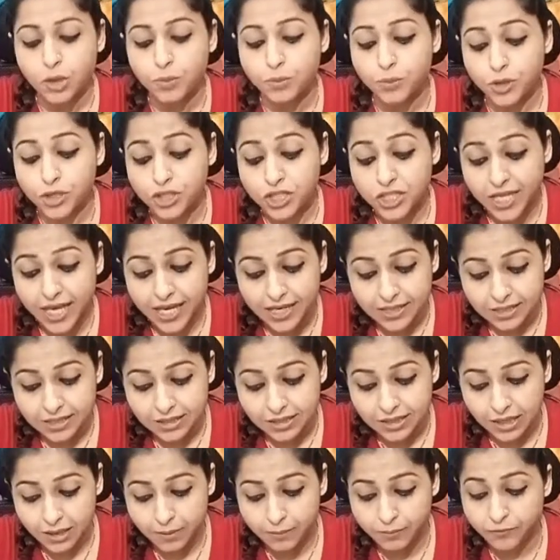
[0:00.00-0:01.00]
Protect
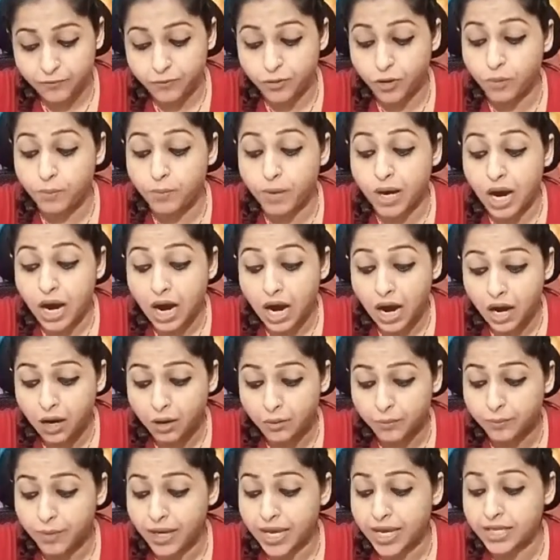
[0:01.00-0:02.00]
them from
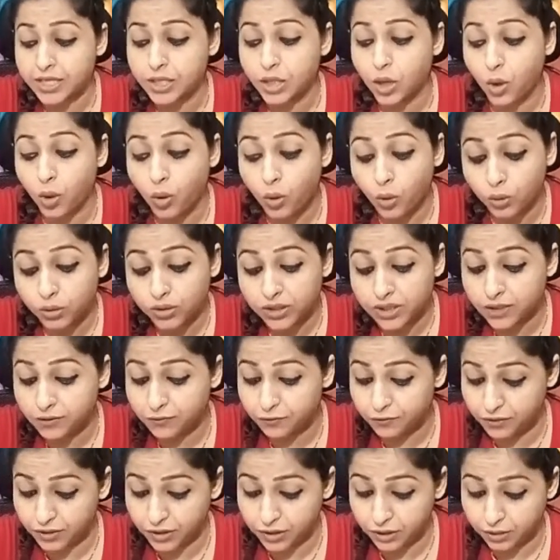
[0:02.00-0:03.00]
harm and all they
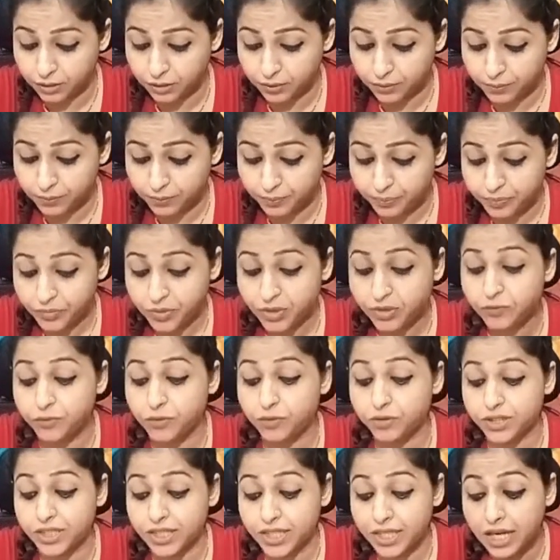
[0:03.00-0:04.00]
fear,
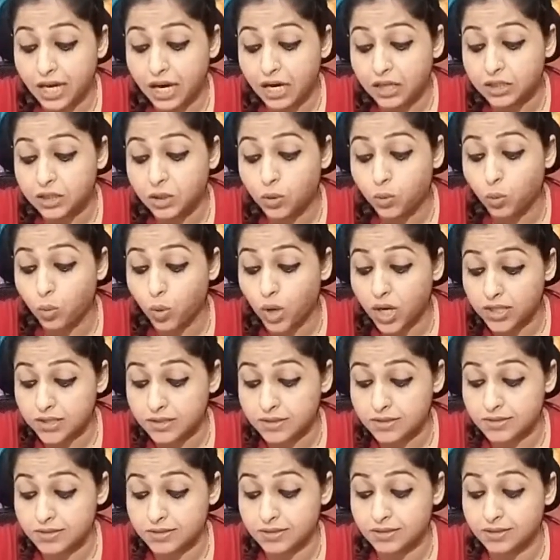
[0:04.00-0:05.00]
for they are the
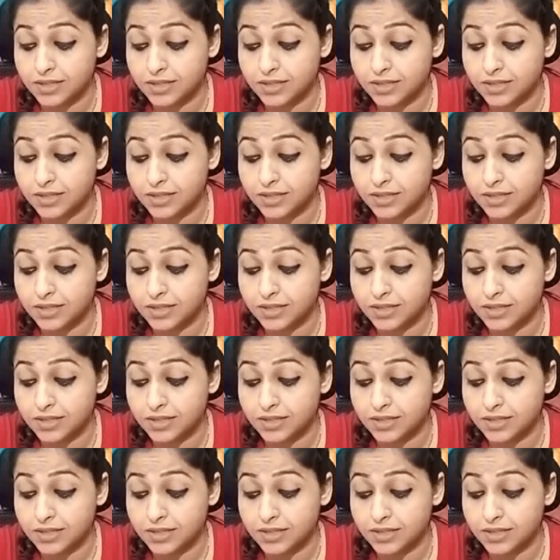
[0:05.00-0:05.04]
ones